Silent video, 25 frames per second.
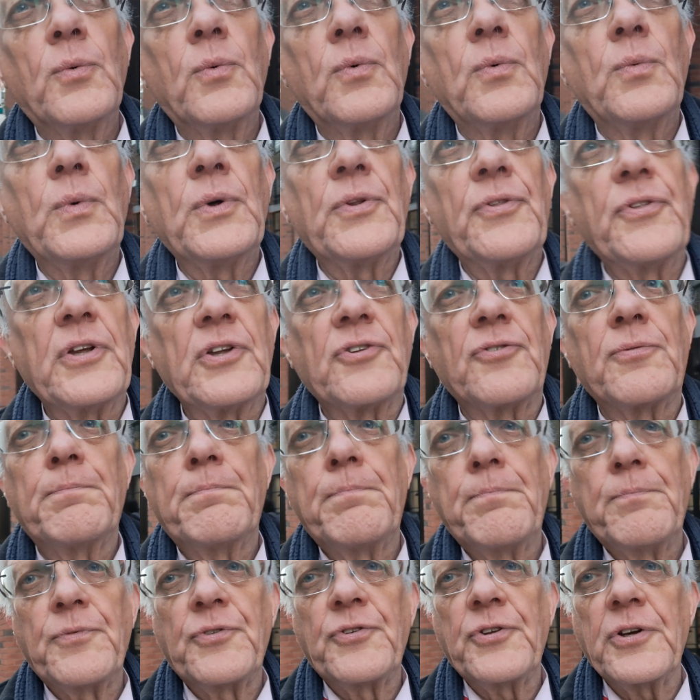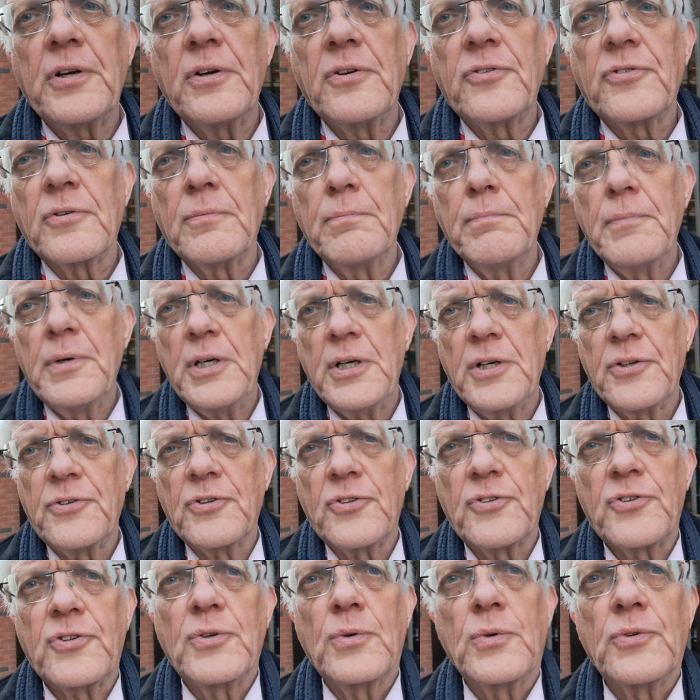with this series of
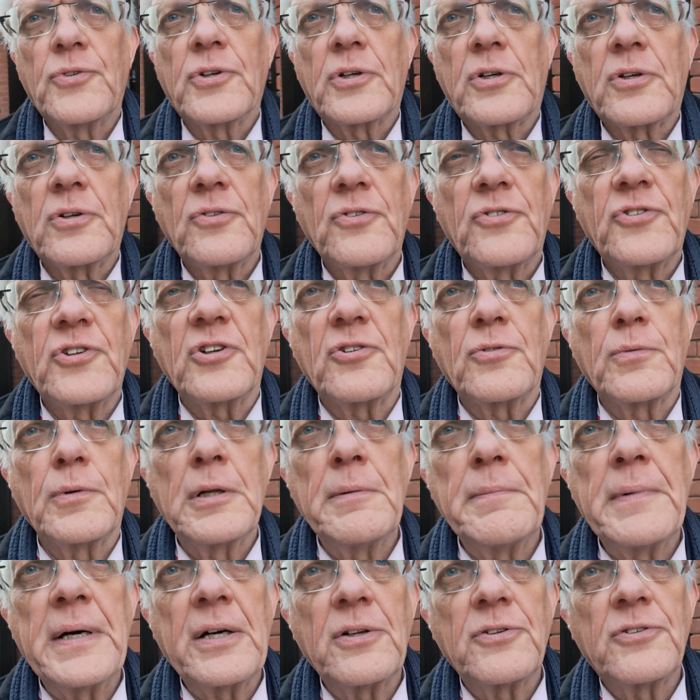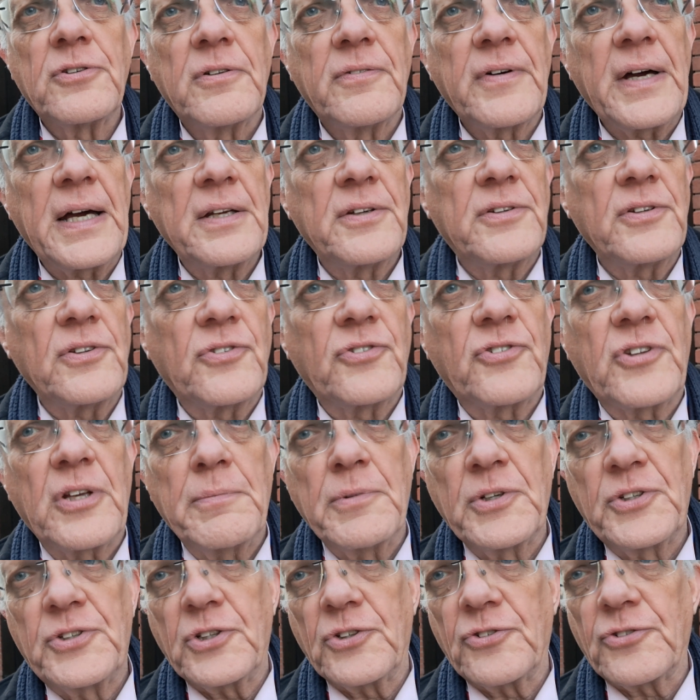murders, there was a considerable amount of
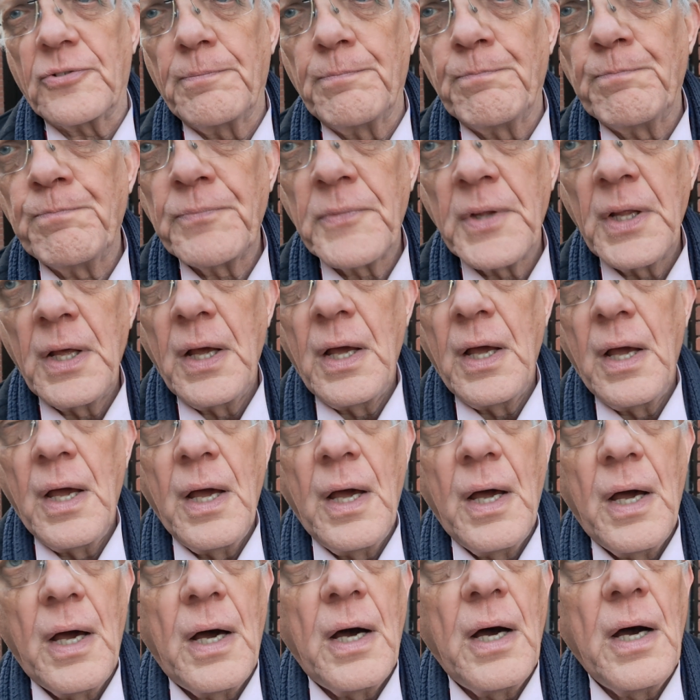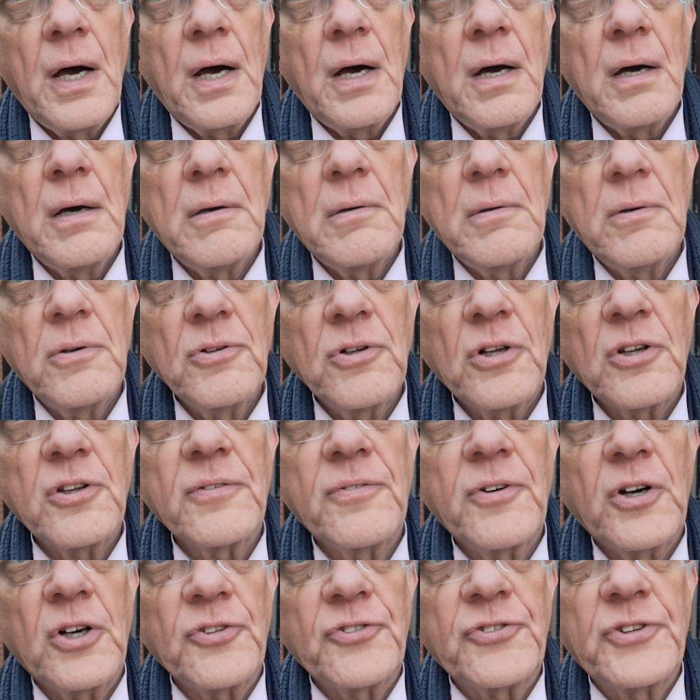anti-Semitism, a lot
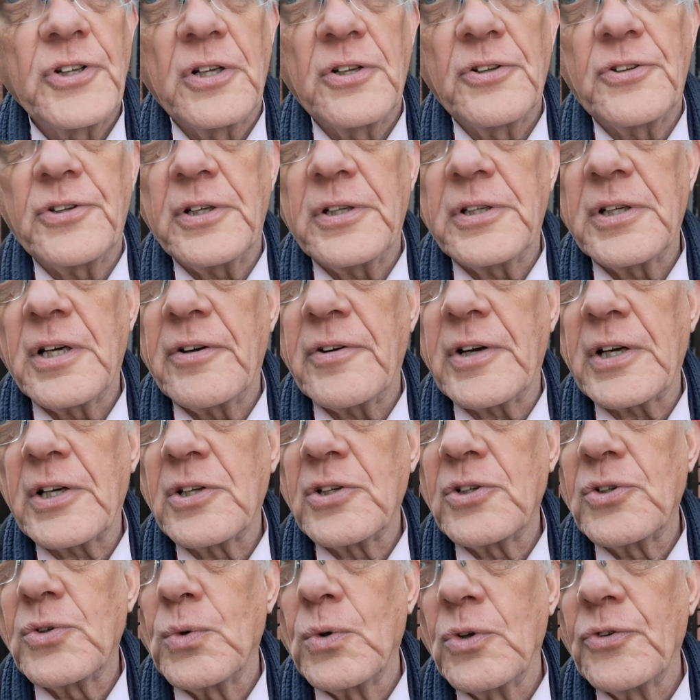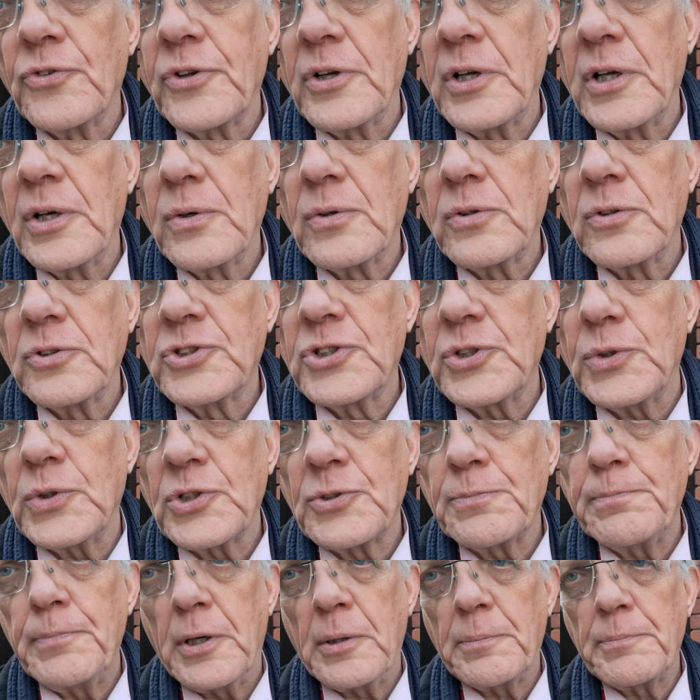of hostility directed towards the local
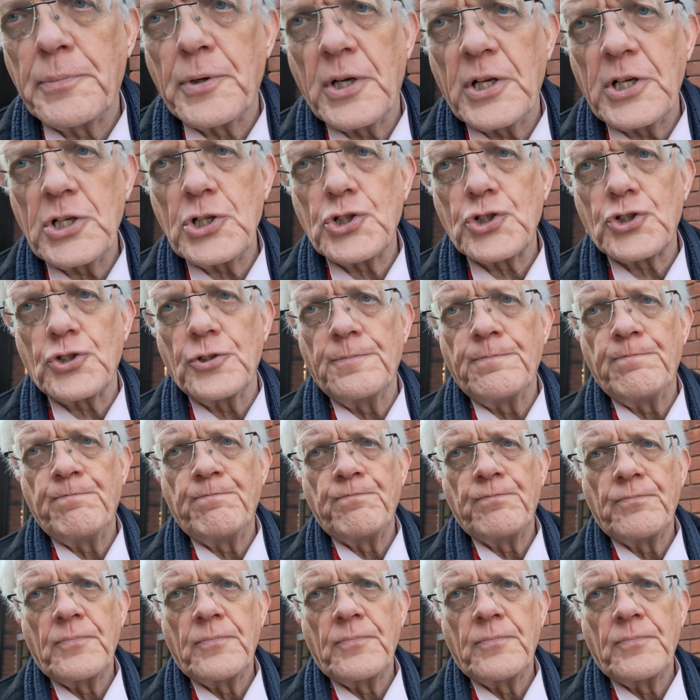Jewish population.